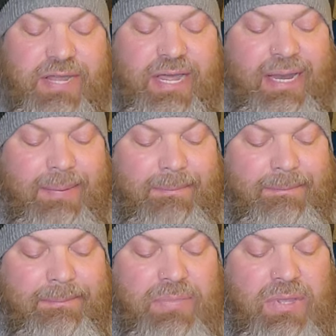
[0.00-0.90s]
not
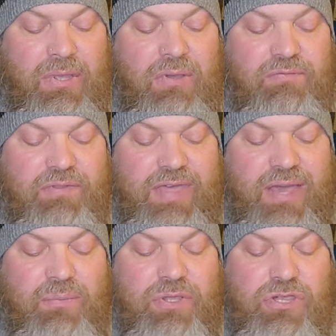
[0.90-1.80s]
for
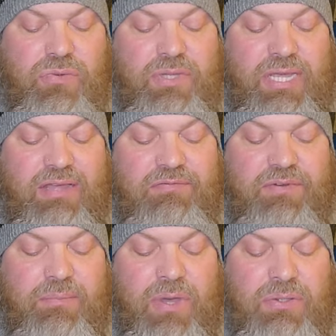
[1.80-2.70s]
that which you
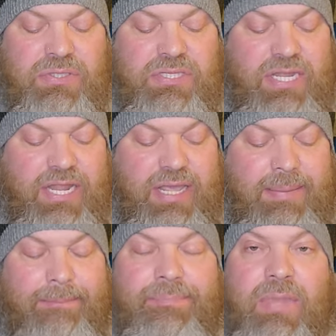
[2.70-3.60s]
love most in
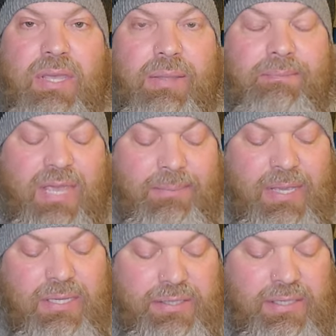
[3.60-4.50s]
him may
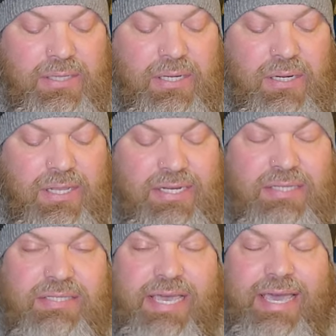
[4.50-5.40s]
be clearer in
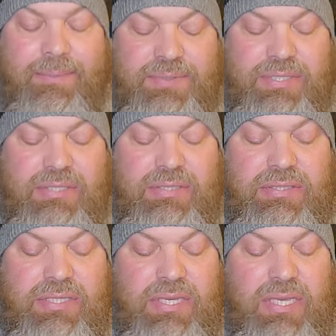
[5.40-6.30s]
his
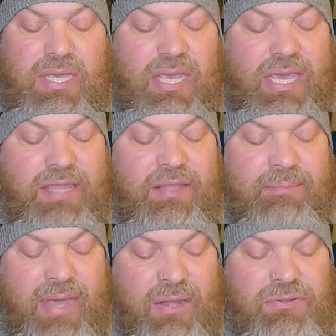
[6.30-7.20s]
absence, and
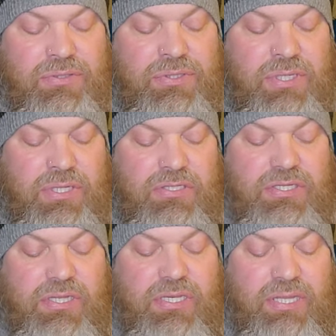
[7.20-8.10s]
the mountain
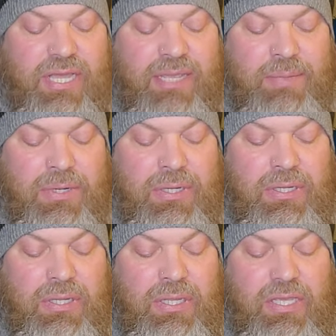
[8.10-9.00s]
to the
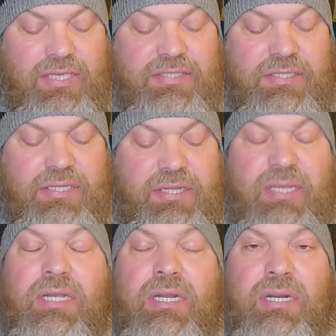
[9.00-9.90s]
climber is
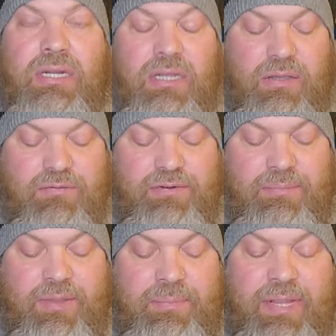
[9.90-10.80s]
clearer
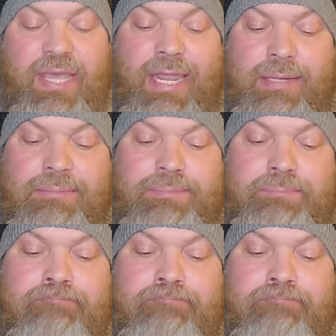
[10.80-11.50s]
from the plain.